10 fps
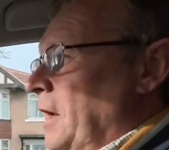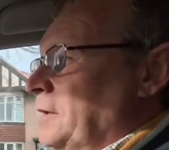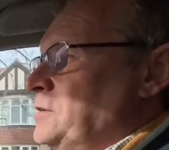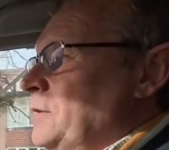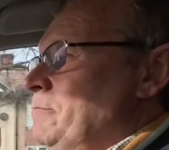
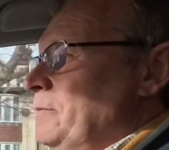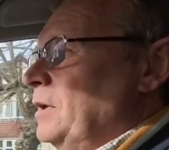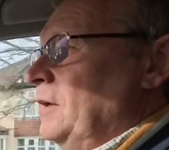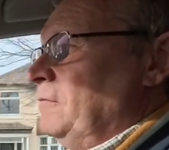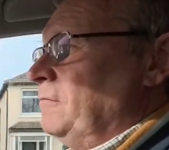Tim,
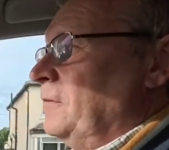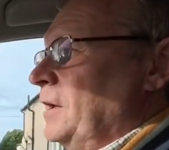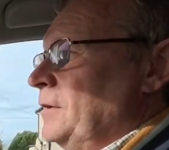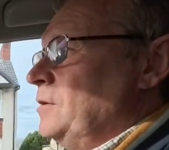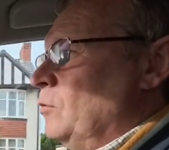if
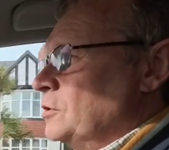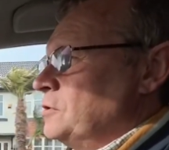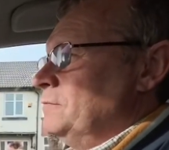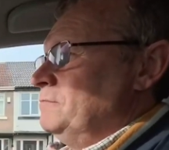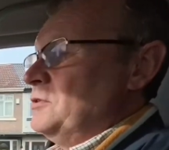you're
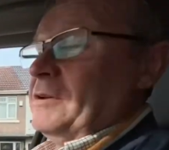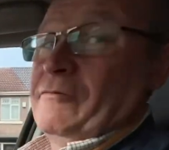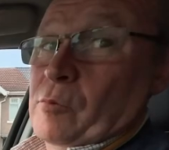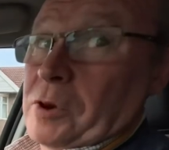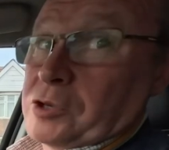watching, Tim
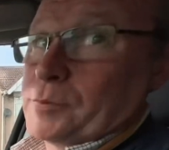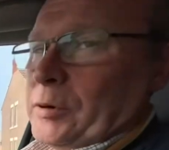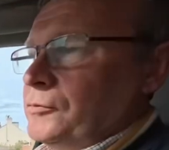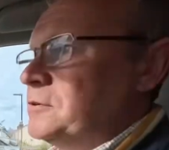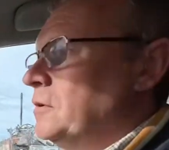from
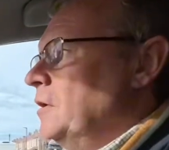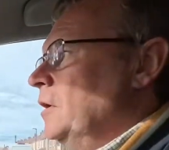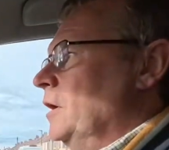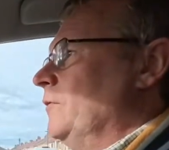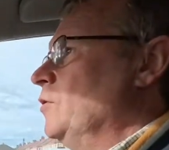Wetherspoons,
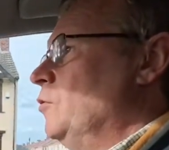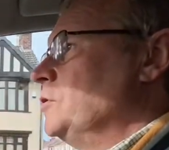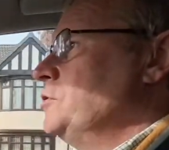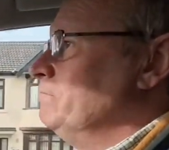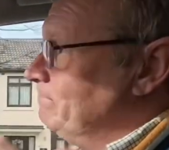if you're
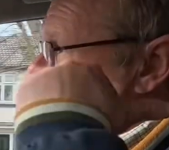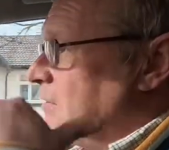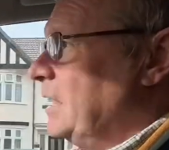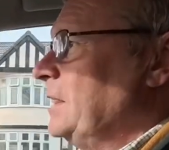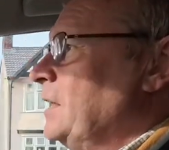watching,
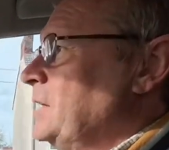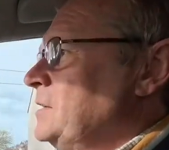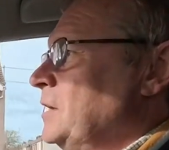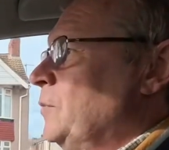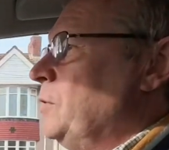get that
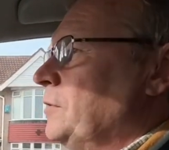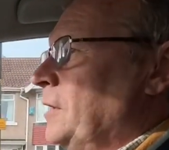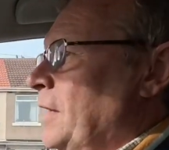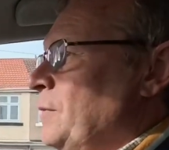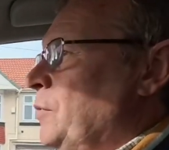plot of
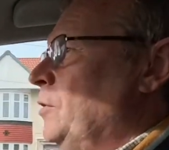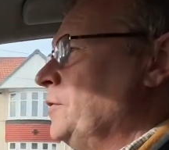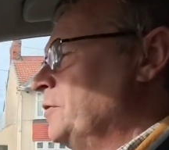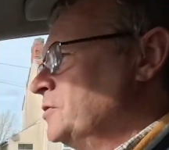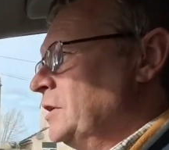land board
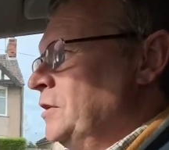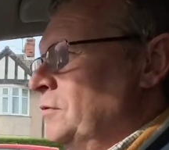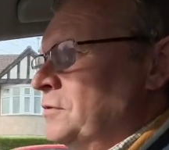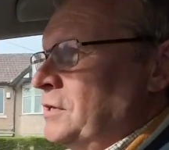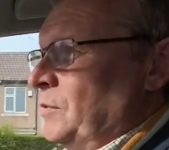on the Seaton
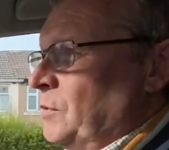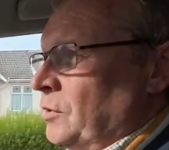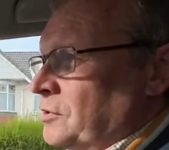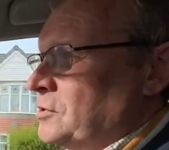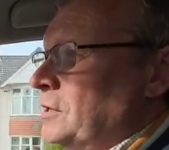Hotel board
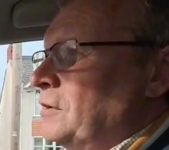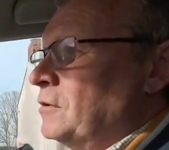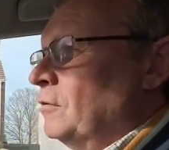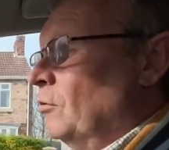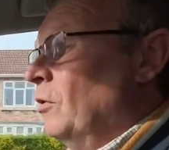at Seaton
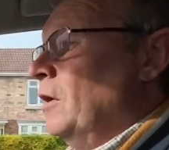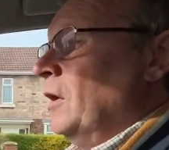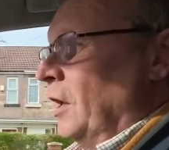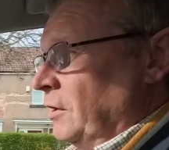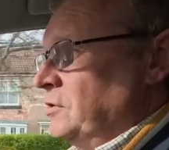Carew
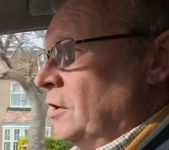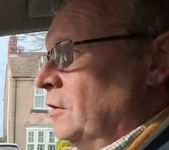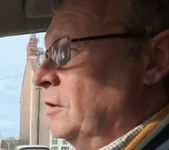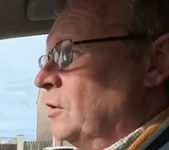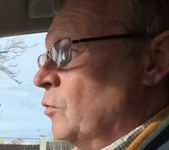and turn
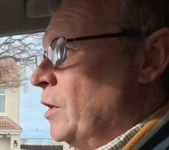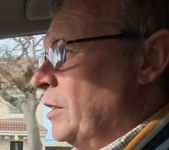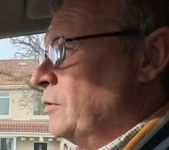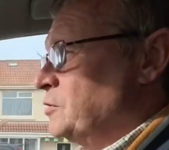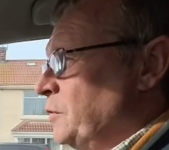it into
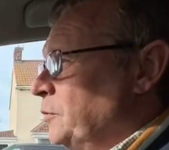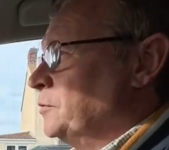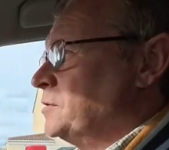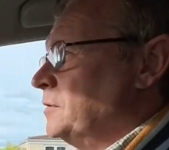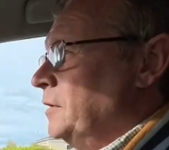
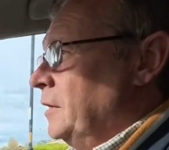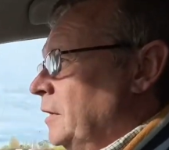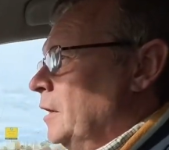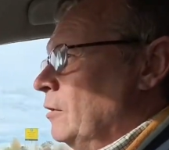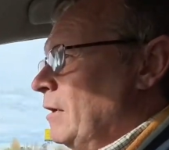Wetherspoons.
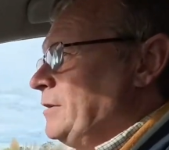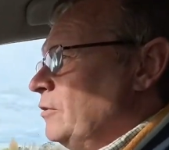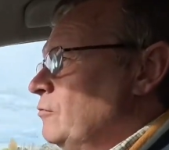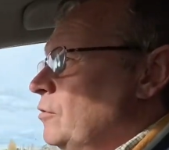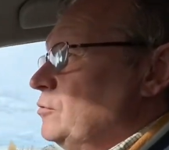Right
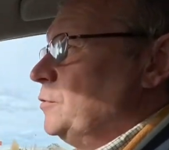en route